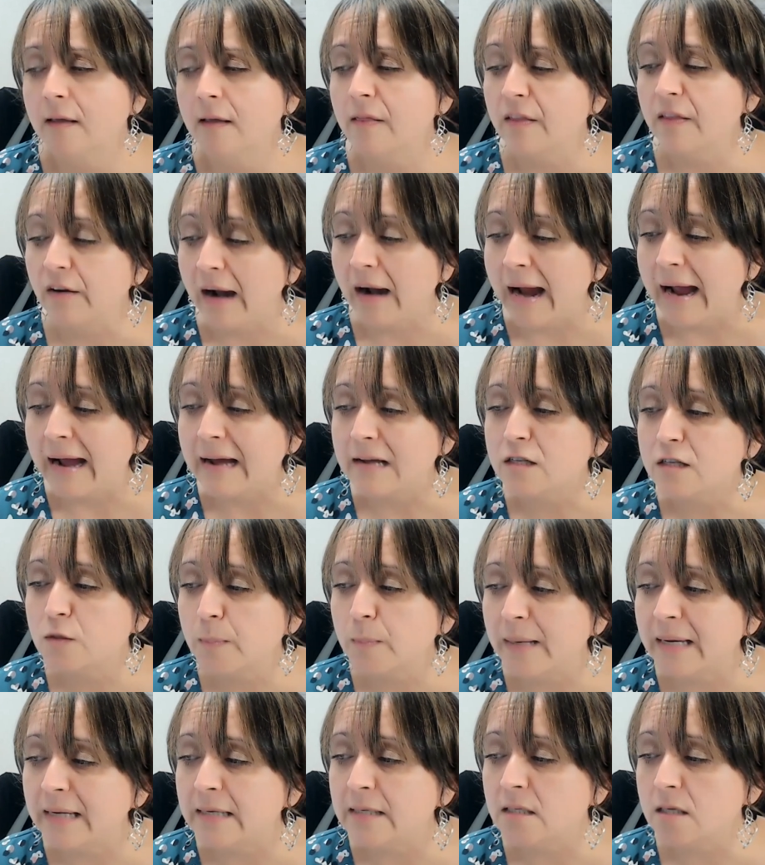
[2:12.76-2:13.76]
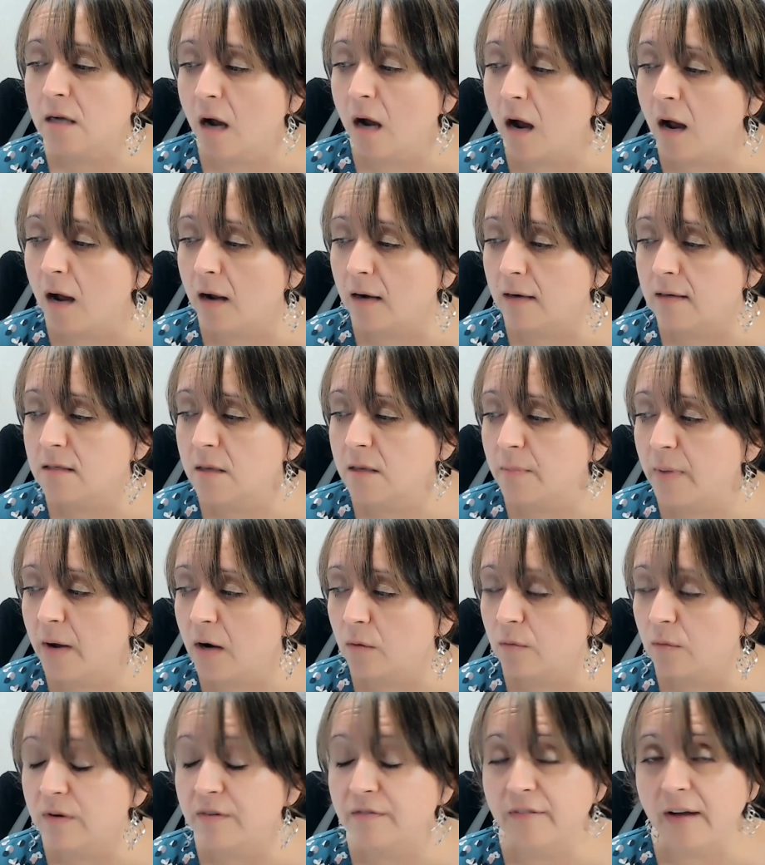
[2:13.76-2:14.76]
There has been talks
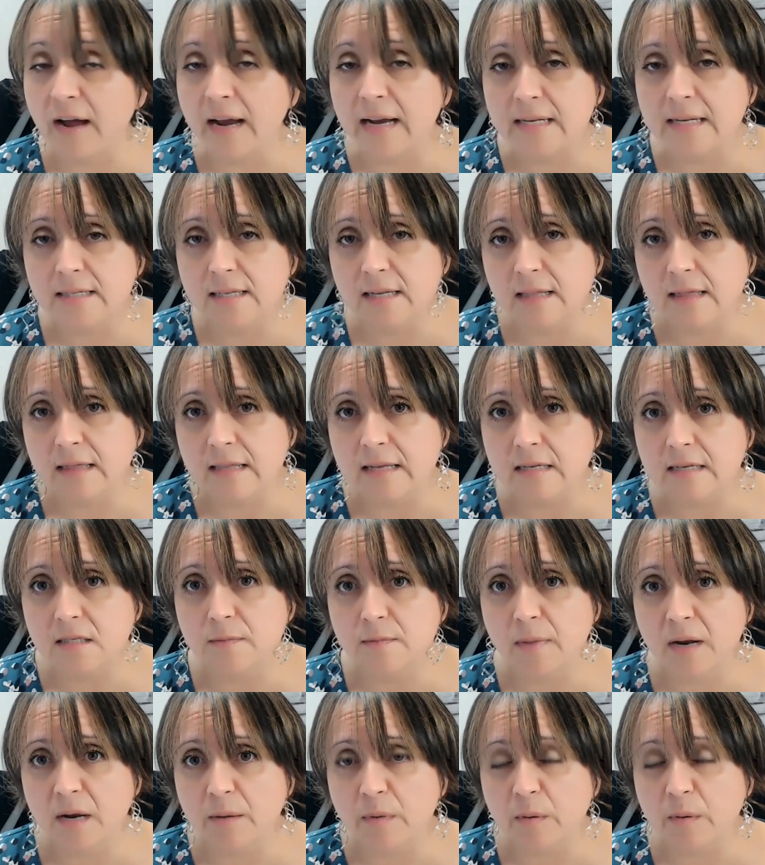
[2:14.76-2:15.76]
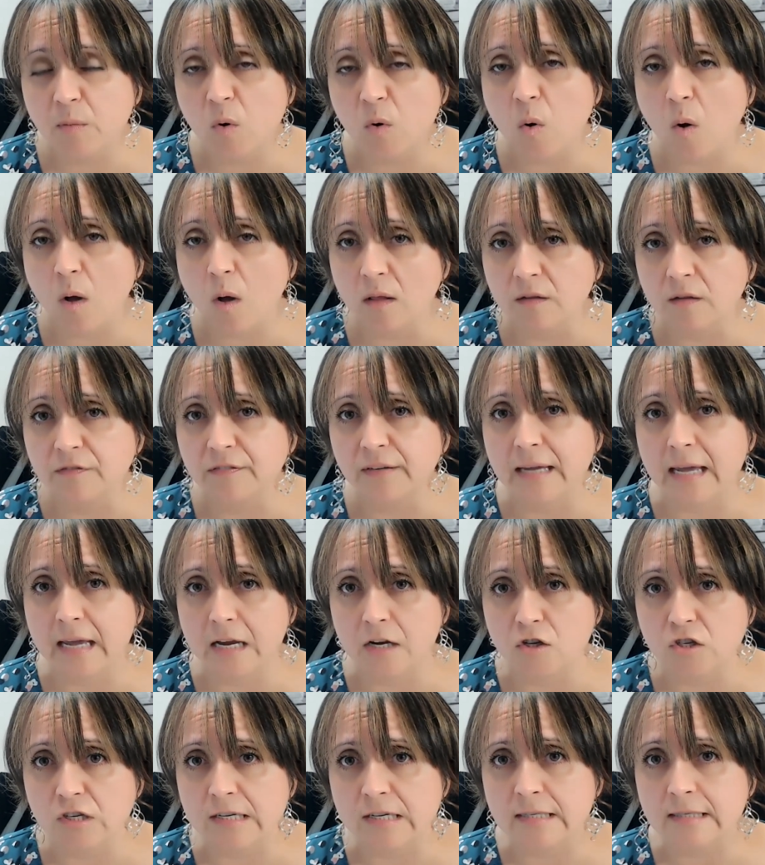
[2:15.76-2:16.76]
about revising these minimum
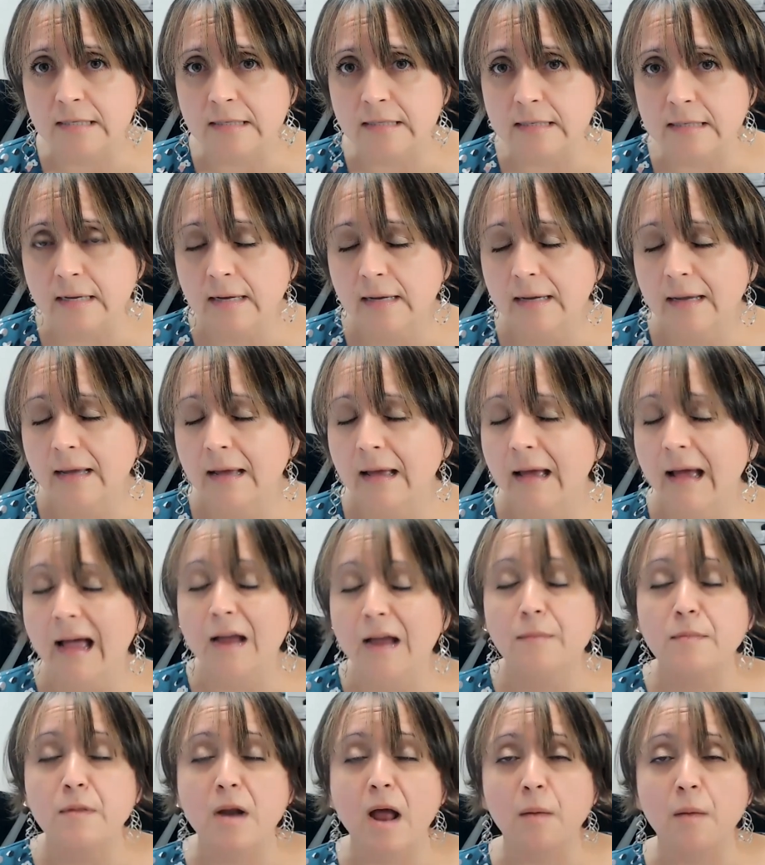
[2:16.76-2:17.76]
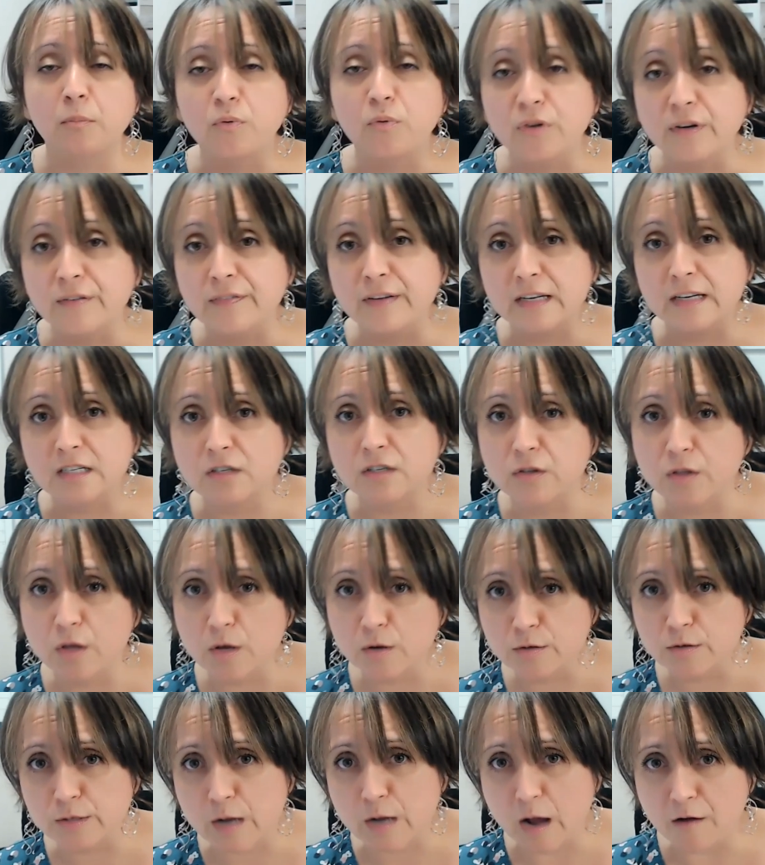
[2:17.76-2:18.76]
qualifications. I am not privy to
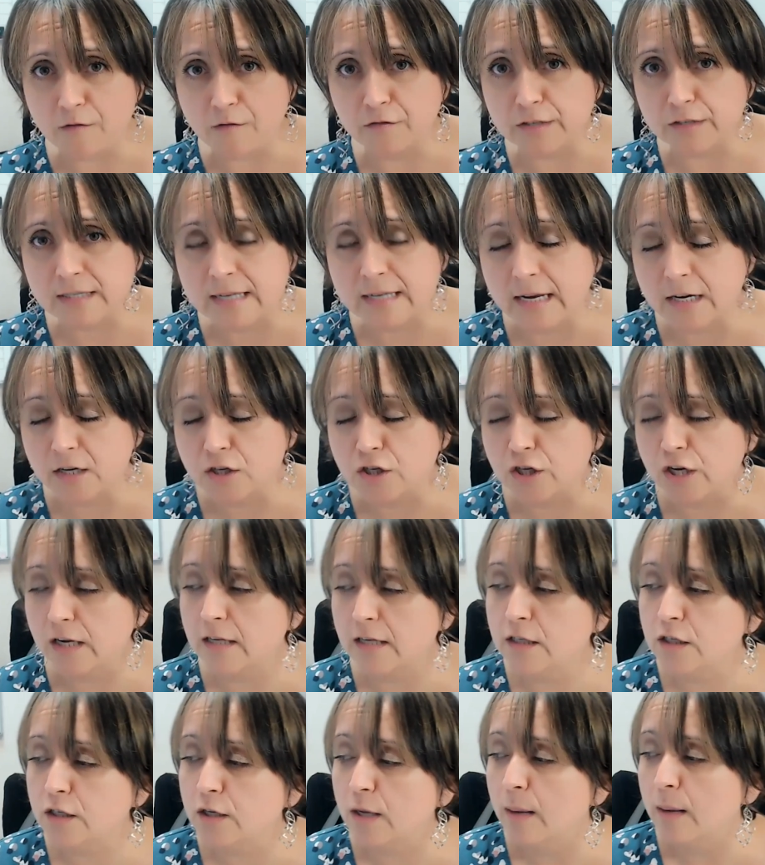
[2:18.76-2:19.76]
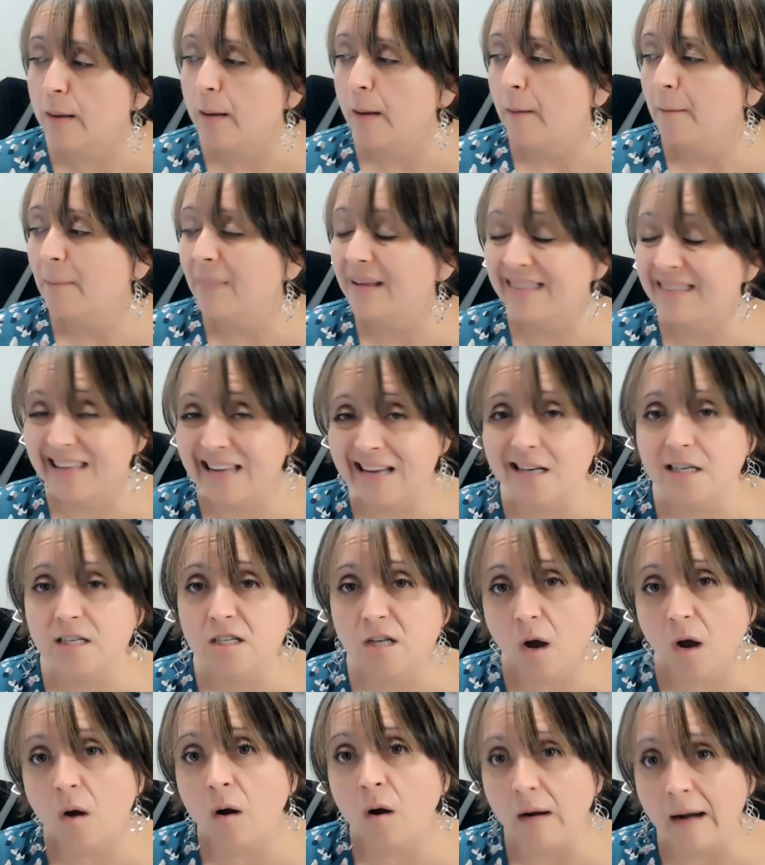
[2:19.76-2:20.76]
those conversations, but things
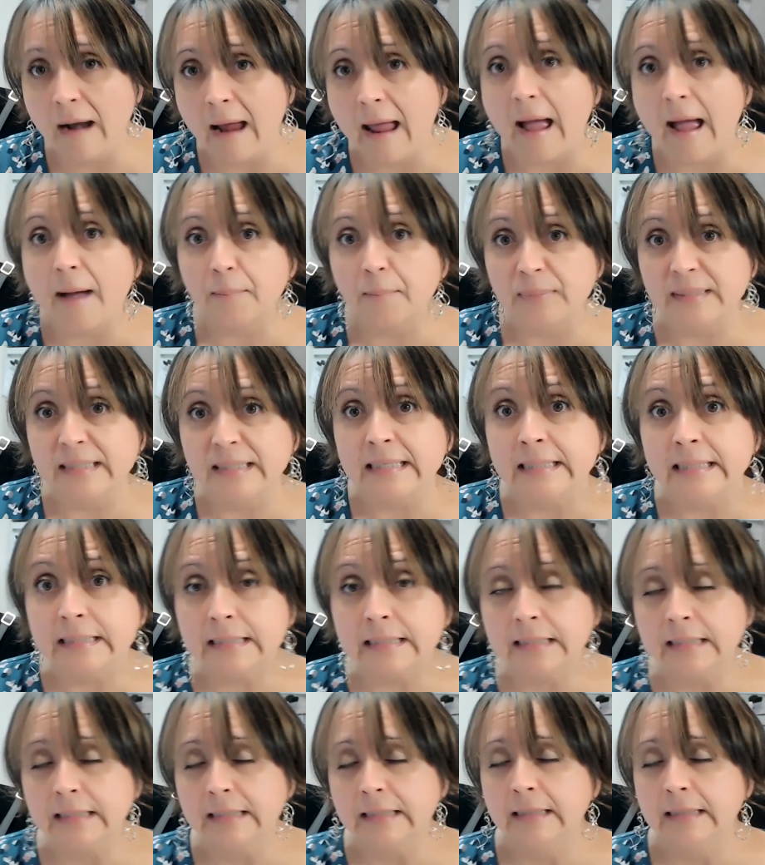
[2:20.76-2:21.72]
are happening